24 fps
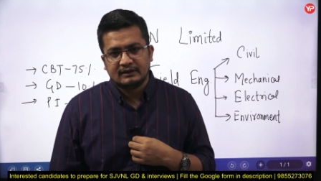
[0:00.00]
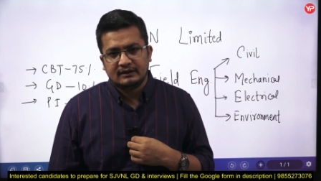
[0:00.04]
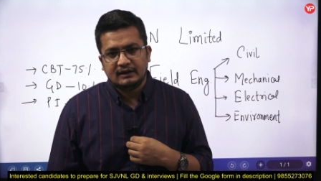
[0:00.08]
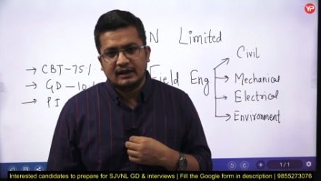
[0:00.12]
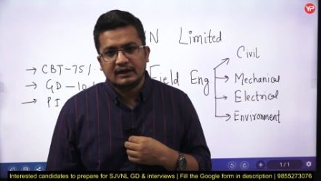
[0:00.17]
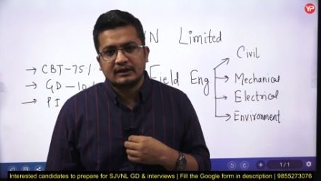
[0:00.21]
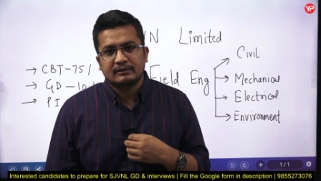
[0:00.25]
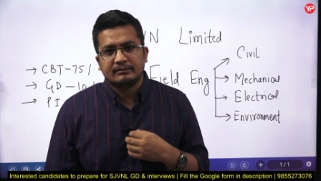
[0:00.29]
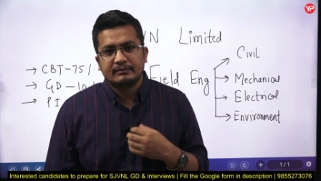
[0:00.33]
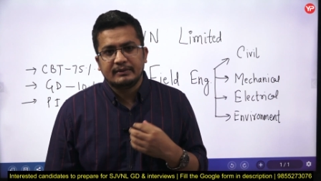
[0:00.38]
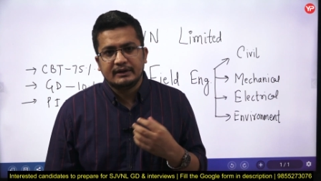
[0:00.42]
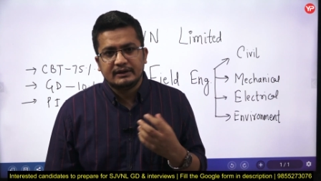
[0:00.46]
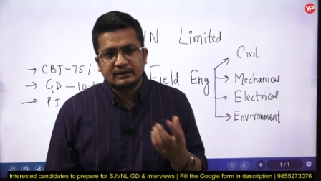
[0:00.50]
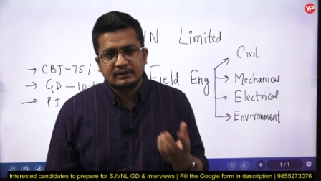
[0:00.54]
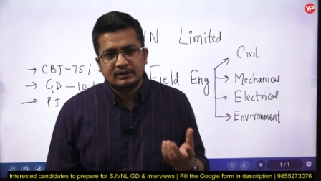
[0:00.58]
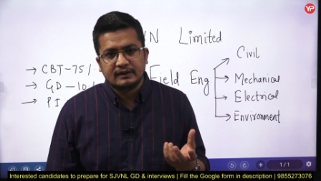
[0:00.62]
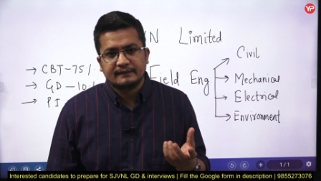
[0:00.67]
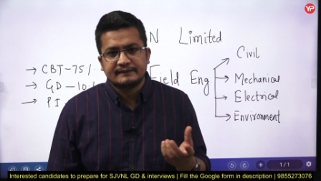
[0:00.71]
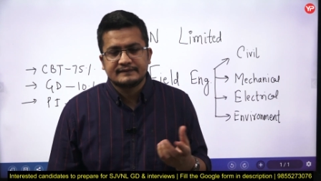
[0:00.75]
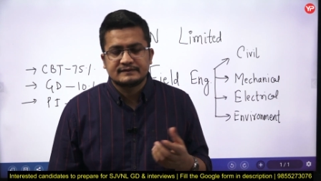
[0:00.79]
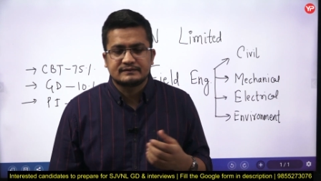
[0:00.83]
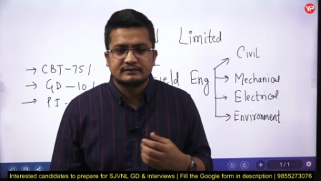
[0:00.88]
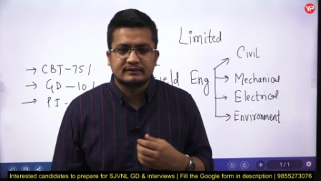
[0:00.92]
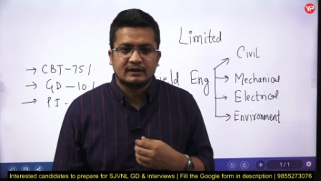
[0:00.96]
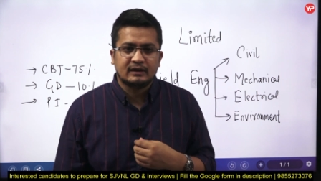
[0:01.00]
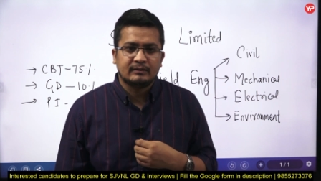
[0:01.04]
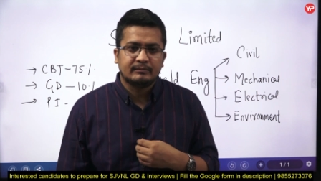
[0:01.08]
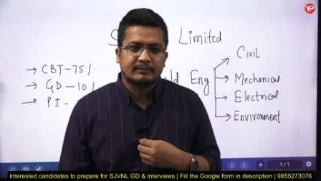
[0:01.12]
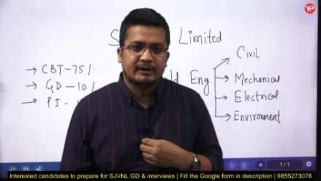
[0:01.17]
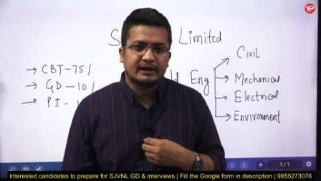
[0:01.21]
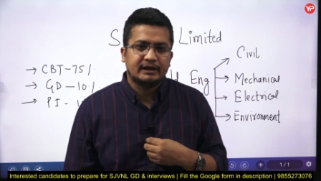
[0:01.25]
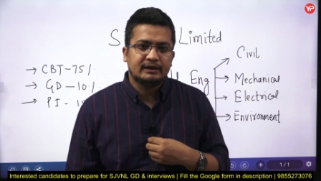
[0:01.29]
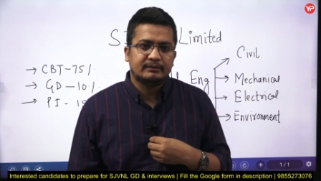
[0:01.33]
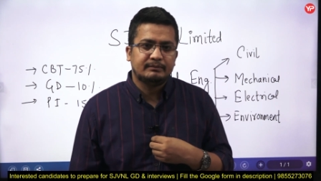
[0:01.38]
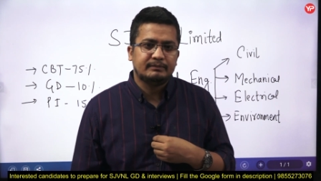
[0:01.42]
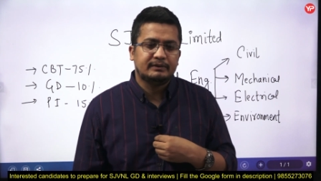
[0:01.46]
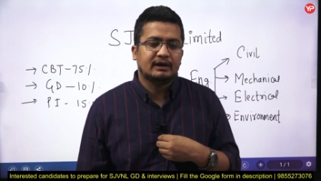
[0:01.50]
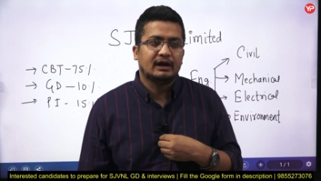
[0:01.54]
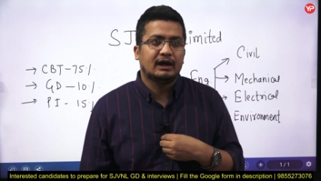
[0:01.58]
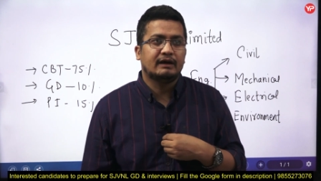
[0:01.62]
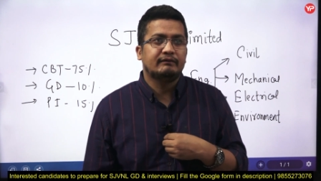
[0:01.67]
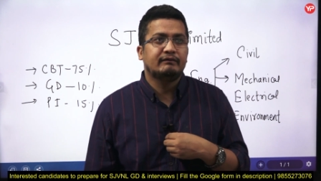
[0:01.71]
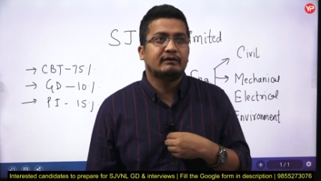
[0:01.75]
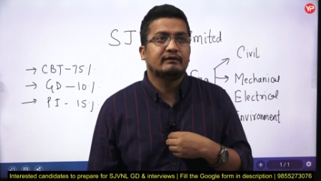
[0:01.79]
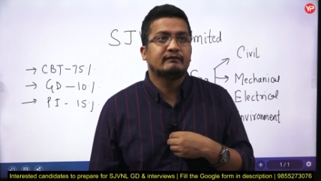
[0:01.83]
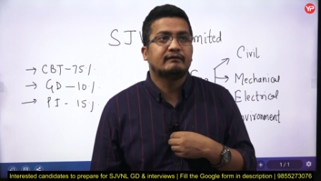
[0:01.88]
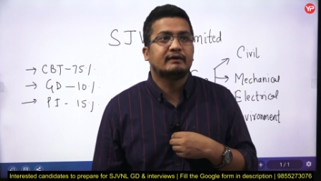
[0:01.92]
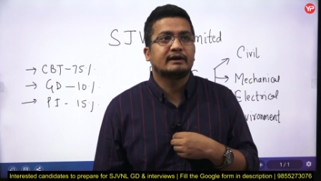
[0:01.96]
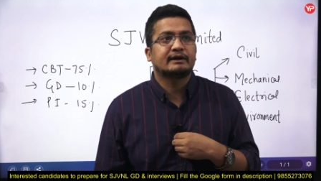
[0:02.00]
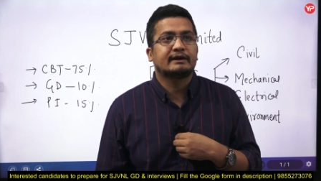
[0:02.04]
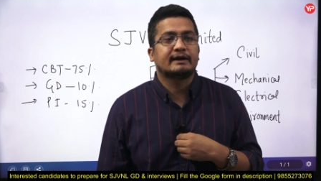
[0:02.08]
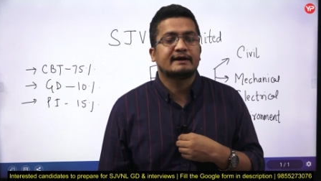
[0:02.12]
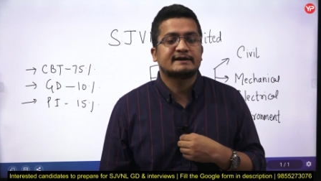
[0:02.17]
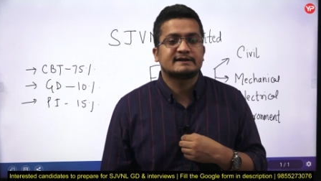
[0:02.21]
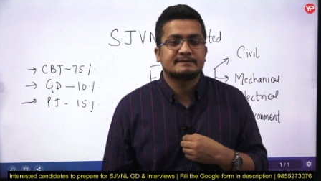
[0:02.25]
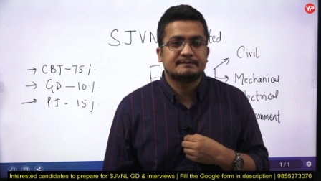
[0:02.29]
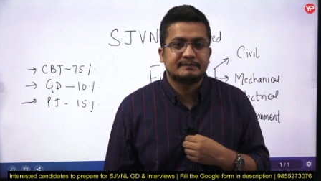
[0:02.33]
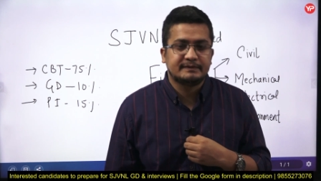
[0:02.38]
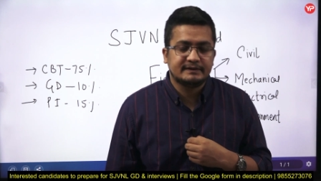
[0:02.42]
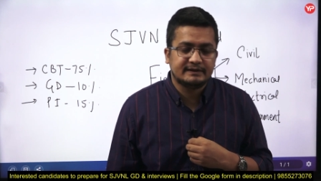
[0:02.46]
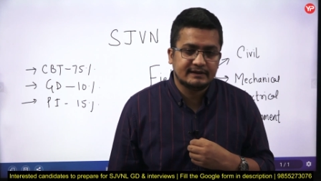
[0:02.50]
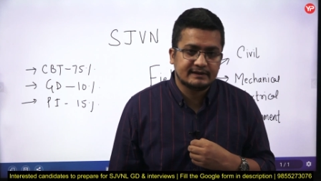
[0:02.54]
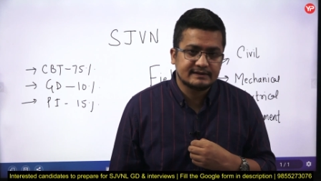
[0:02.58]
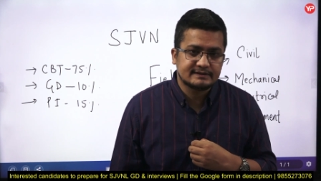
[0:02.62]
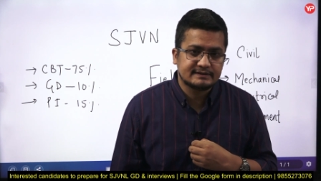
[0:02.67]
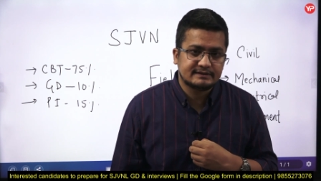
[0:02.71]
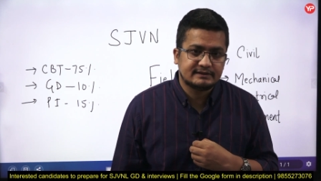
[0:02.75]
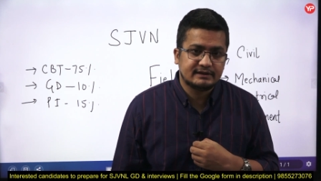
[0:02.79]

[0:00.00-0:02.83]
Like many of students might be having work experience,